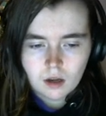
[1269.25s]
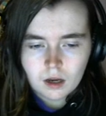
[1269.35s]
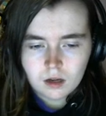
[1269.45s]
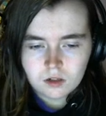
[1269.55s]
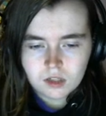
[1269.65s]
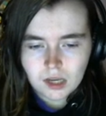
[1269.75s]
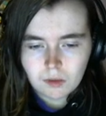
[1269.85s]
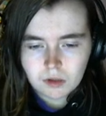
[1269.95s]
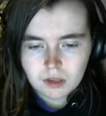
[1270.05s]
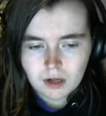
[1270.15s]
I understand
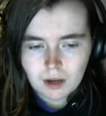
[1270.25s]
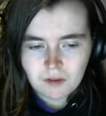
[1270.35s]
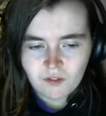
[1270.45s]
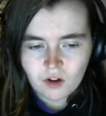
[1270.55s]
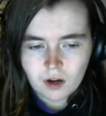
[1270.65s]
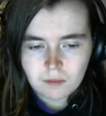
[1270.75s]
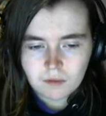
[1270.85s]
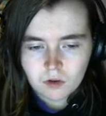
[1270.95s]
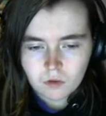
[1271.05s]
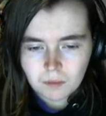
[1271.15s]
where they're coming from.
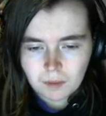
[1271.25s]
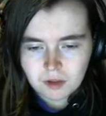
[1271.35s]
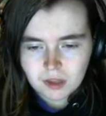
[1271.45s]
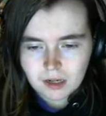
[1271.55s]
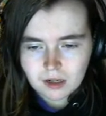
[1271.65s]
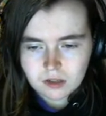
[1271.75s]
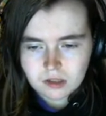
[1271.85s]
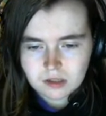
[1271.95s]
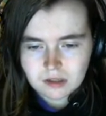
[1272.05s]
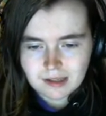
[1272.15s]
Remember that
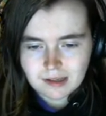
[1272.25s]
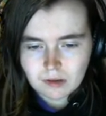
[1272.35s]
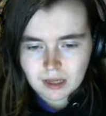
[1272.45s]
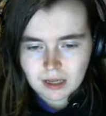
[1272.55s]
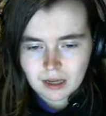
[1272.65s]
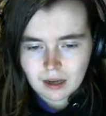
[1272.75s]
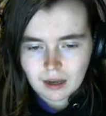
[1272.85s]
Natsuki